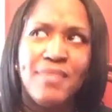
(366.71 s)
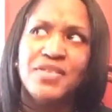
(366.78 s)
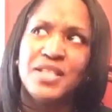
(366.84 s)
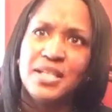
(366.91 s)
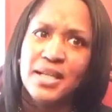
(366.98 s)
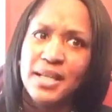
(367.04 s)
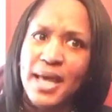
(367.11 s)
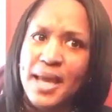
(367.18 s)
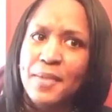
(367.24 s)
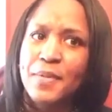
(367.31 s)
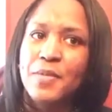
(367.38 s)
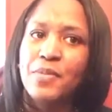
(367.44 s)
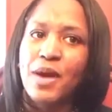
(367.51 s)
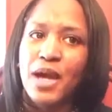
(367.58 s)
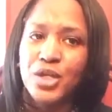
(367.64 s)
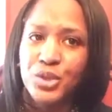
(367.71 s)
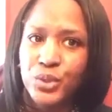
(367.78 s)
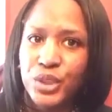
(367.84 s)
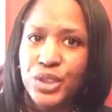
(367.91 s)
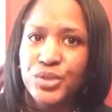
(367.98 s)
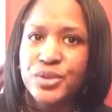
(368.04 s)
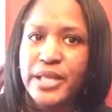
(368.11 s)
I've seen a lot of people
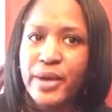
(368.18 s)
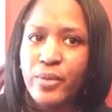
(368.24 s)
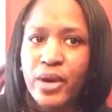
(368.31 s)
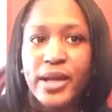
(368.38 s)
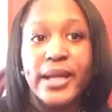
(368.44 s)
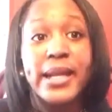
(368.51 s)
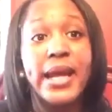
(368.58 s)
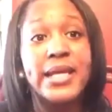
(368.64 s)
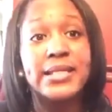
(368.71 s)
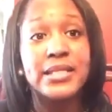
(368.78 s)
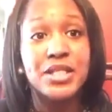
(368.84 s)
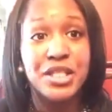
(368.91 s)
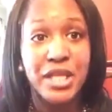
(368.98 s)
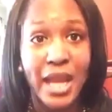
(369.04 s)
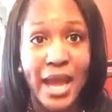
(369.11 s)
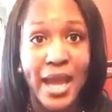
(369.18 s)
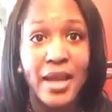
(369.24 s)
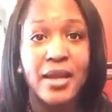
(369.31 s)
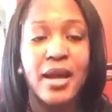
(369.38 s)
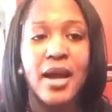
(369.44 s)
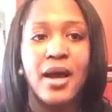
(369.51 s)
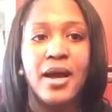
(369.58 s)
actually use that one. It has a
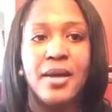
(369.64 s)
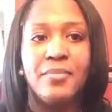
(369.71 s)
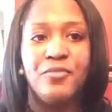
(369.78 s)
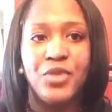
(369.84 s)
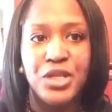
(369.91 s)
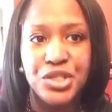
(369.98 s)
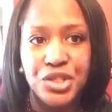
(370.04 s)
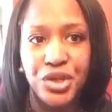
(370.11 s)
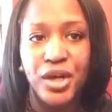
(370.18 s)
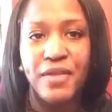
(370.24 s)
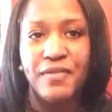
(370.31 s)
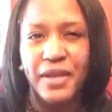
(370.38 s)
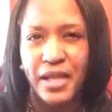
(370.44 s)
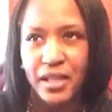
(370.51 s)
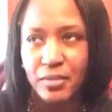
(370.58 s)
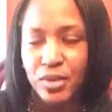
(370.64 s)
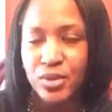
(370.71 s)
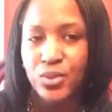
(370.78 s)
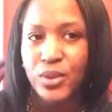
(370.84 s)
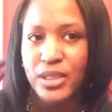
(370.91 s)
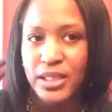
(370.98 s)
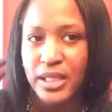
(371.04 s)
chat feature
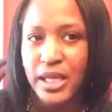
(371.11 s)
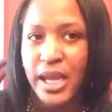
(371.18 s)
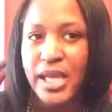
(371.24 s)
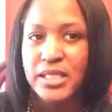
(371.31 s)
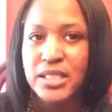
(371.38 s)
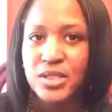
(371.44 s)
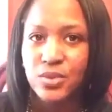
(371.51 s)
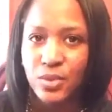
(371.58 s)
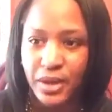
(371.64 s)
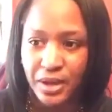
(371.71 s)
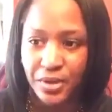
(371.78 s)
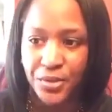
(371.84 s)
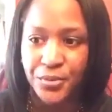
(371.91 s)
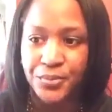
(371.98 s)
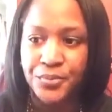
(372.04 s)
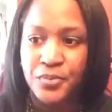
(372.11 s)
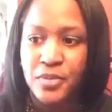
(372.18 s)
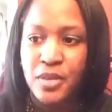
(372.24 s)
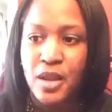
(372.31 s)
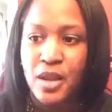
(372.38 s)
available with it as well.